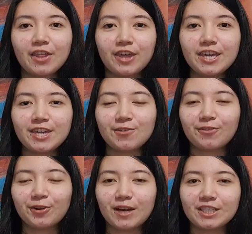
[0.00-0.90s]
Thank you
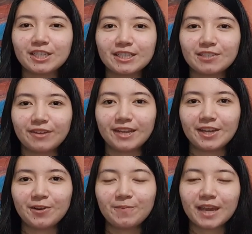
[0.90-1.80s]
for watching this video,